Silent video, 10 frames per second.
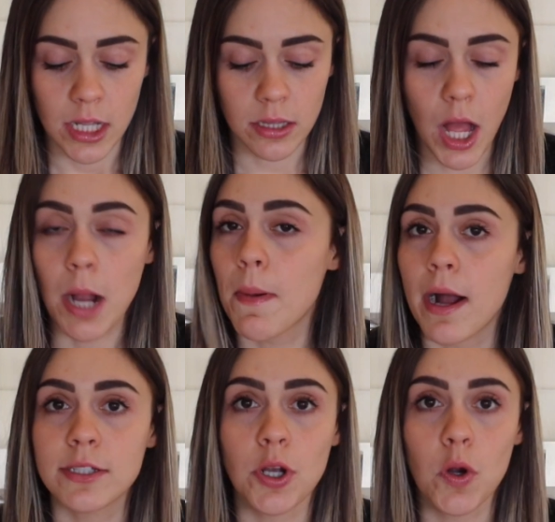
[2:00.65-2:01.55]

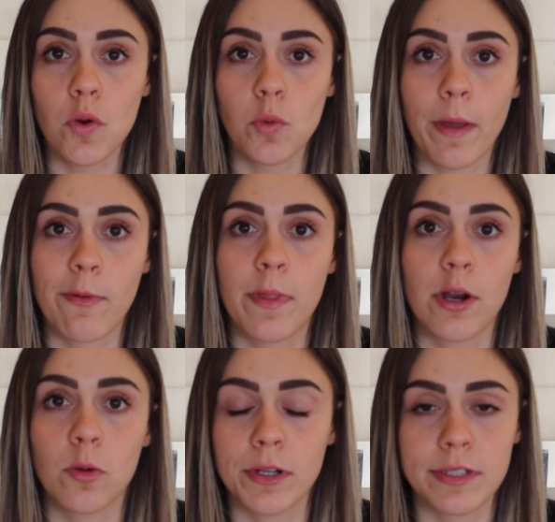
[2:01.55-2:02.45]
lockbox code, whether
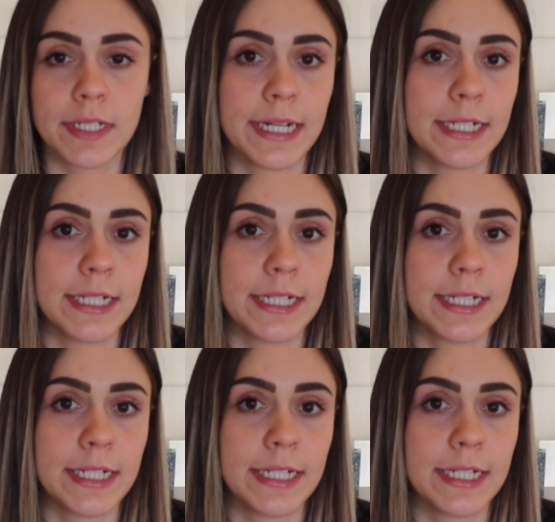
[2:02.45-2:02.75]
they're a real estate